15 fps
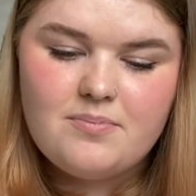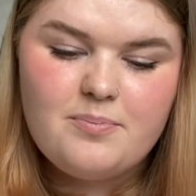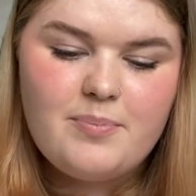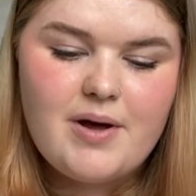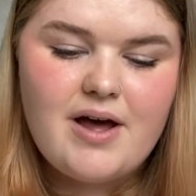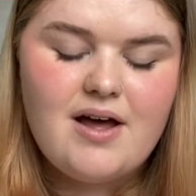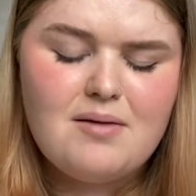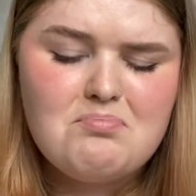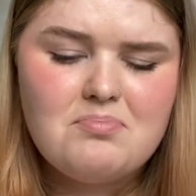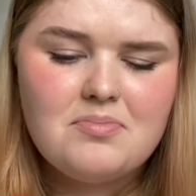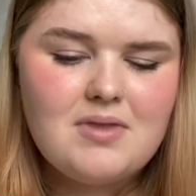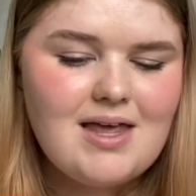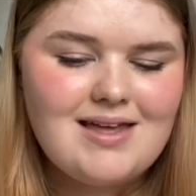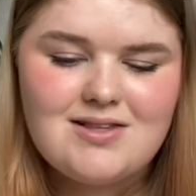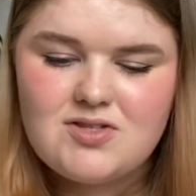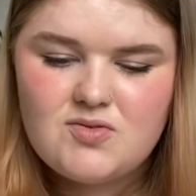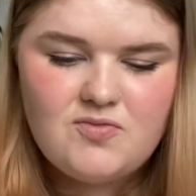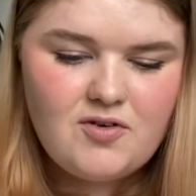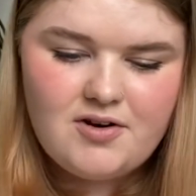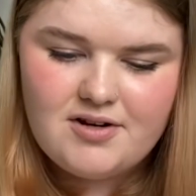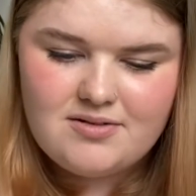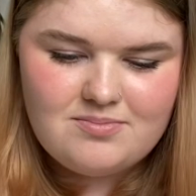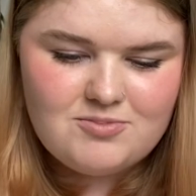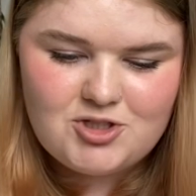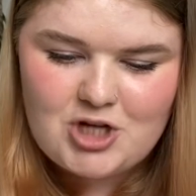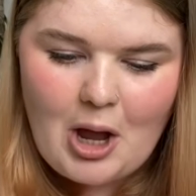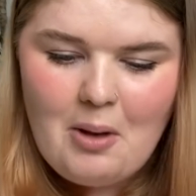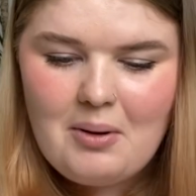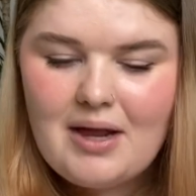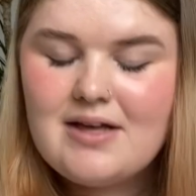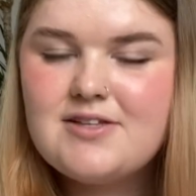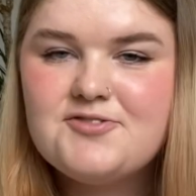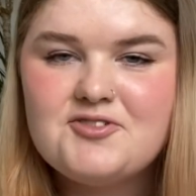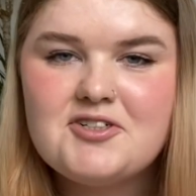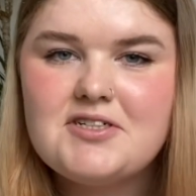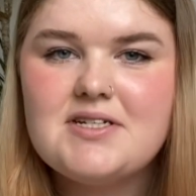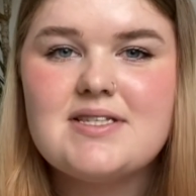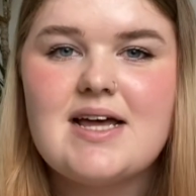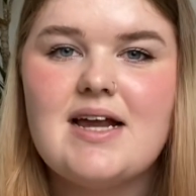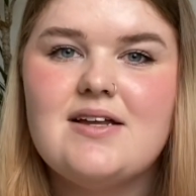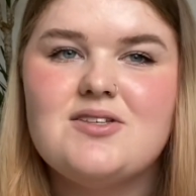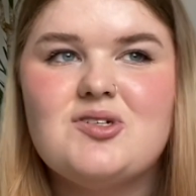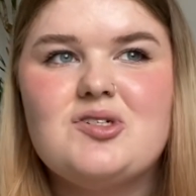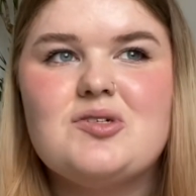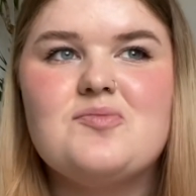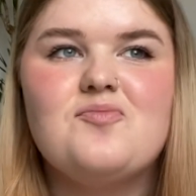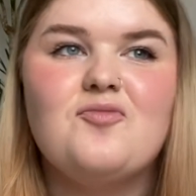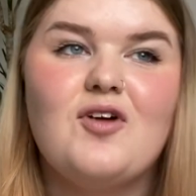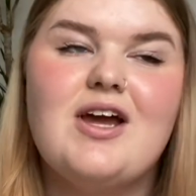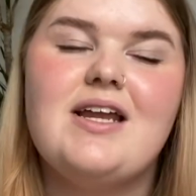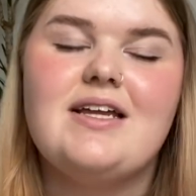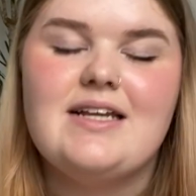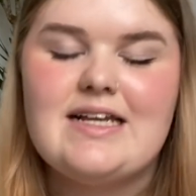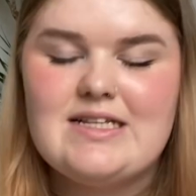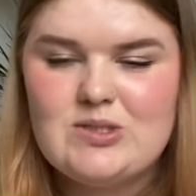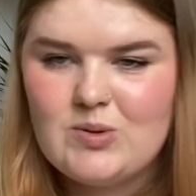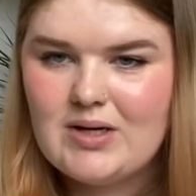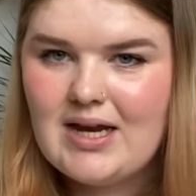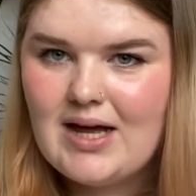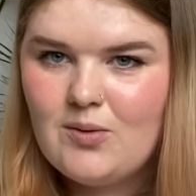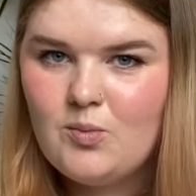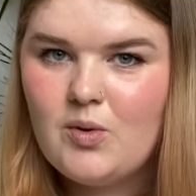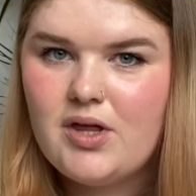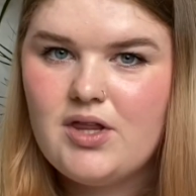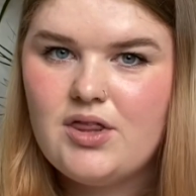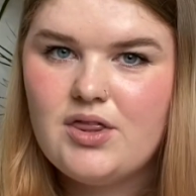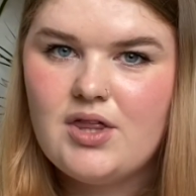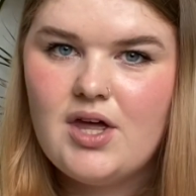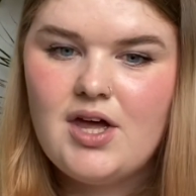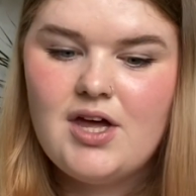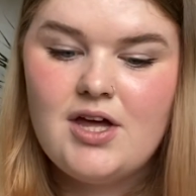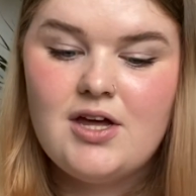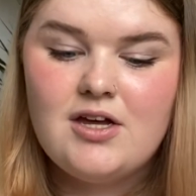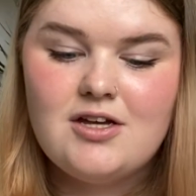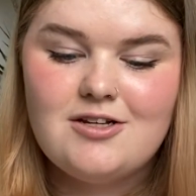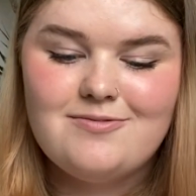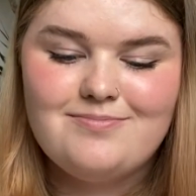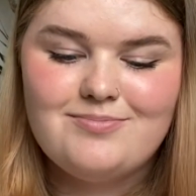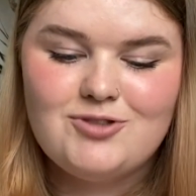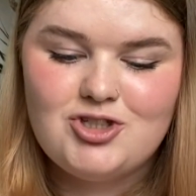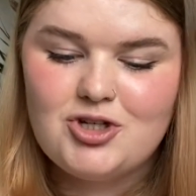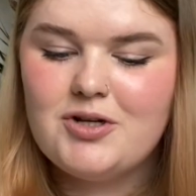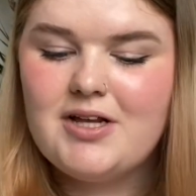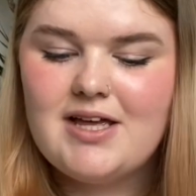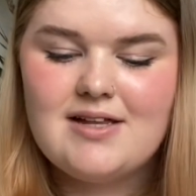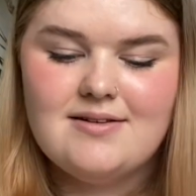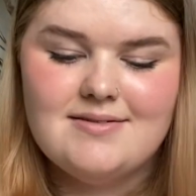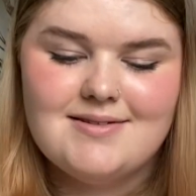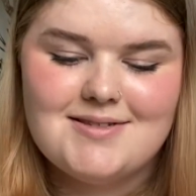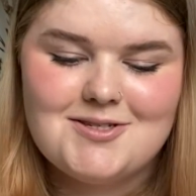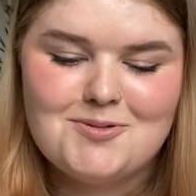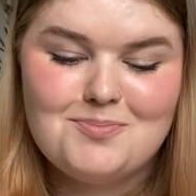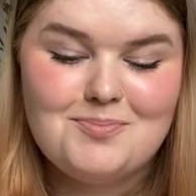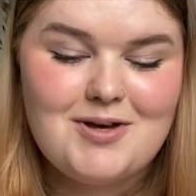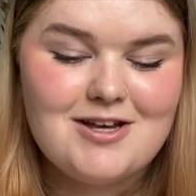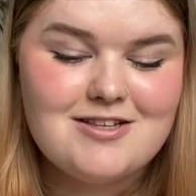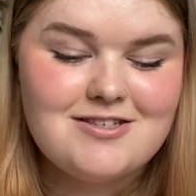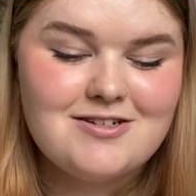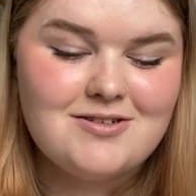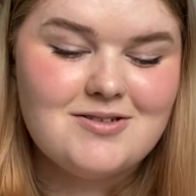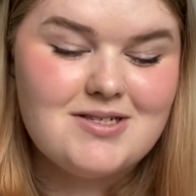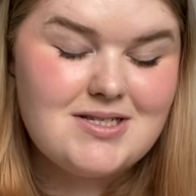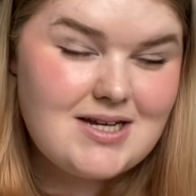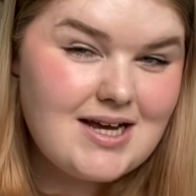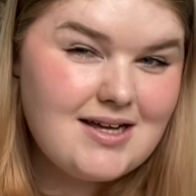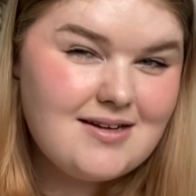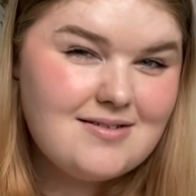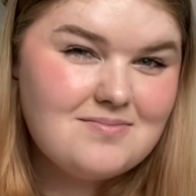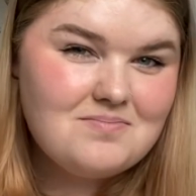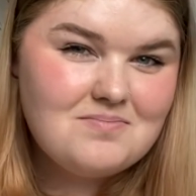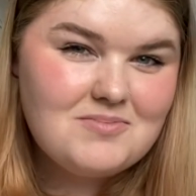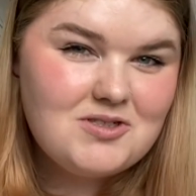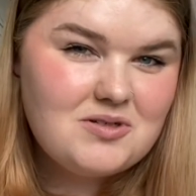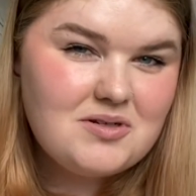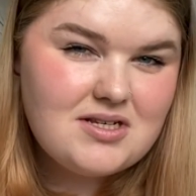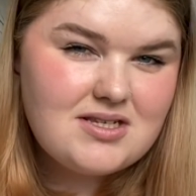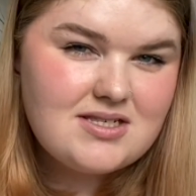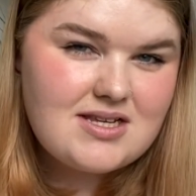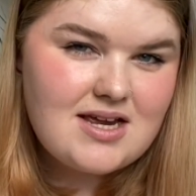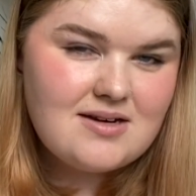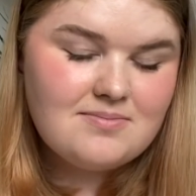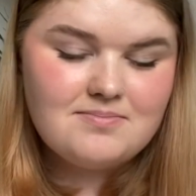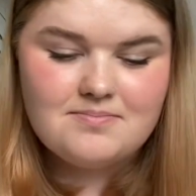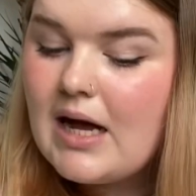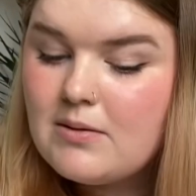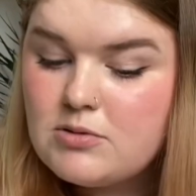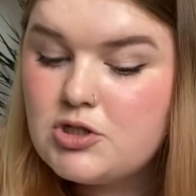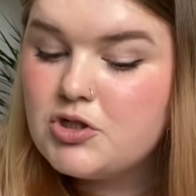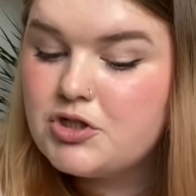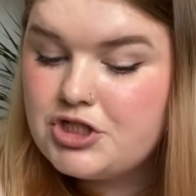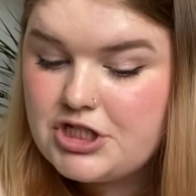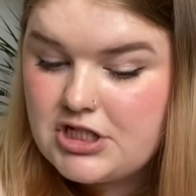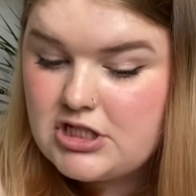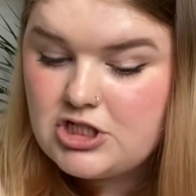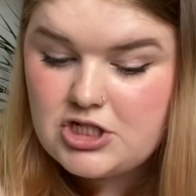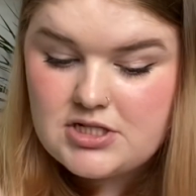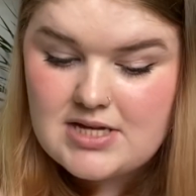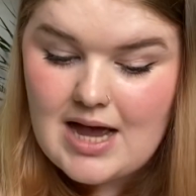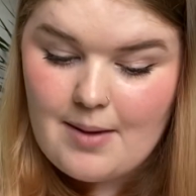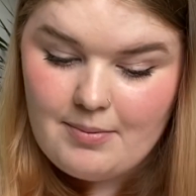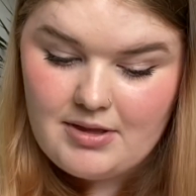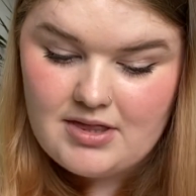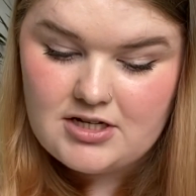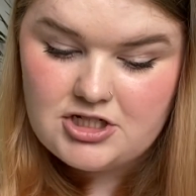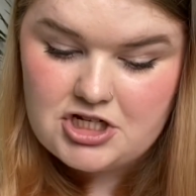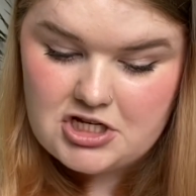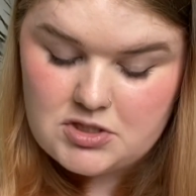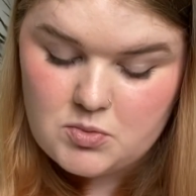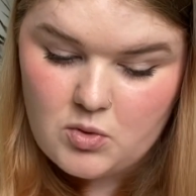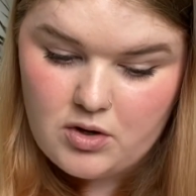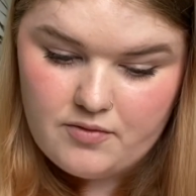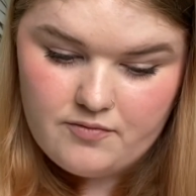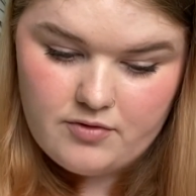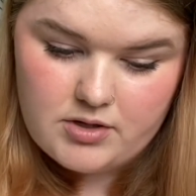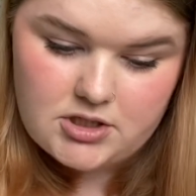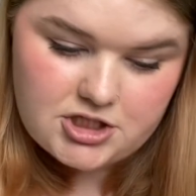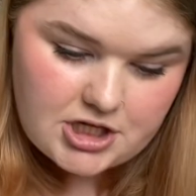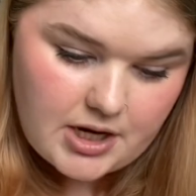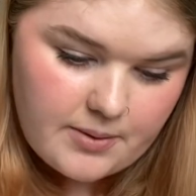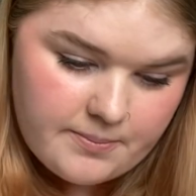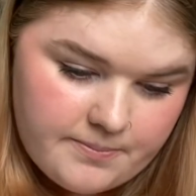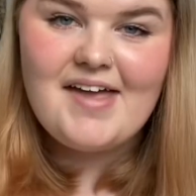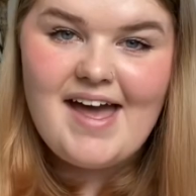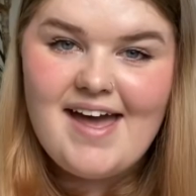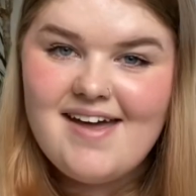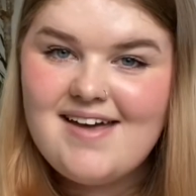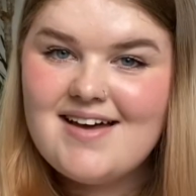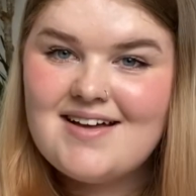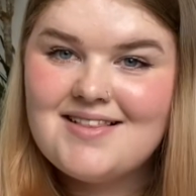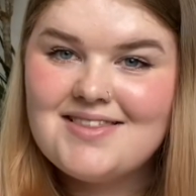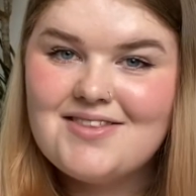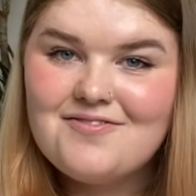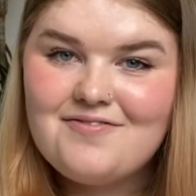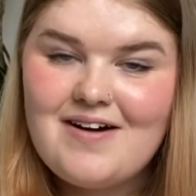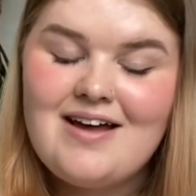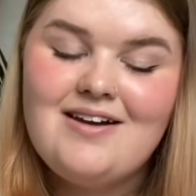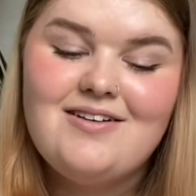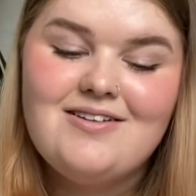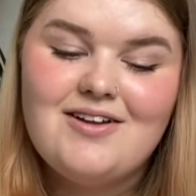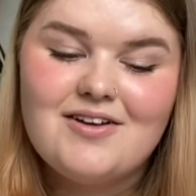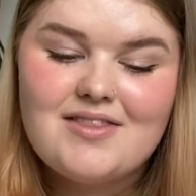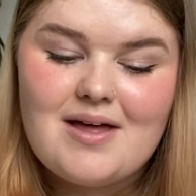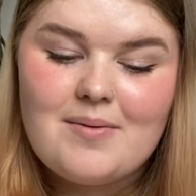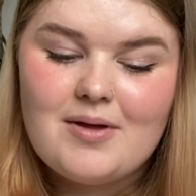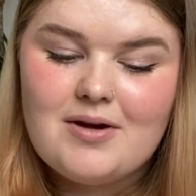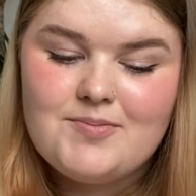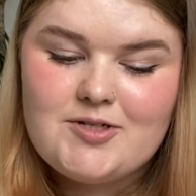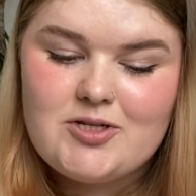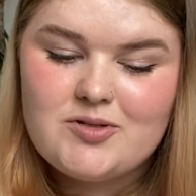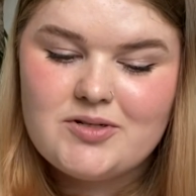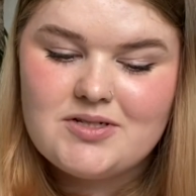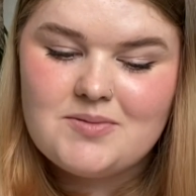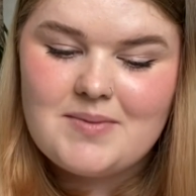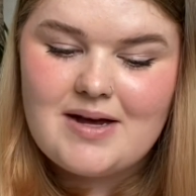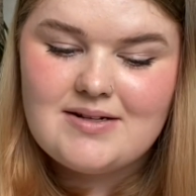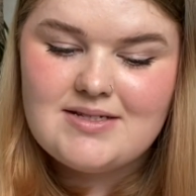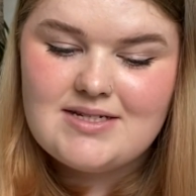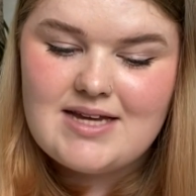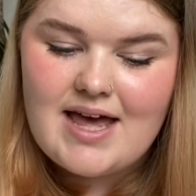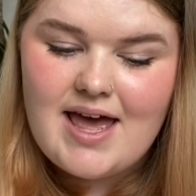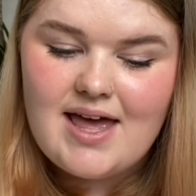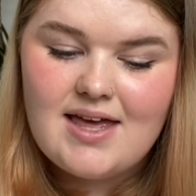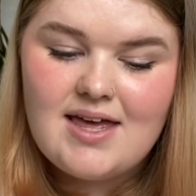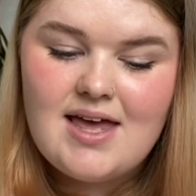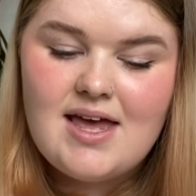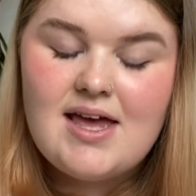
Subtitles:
but it's for a show, like it's for a designer, so it doesn't really need to align with Julian's personal style to an extent. I'm sure she's just happy that she's walking for a show. Okay, and the final look that I'm going to be talking about today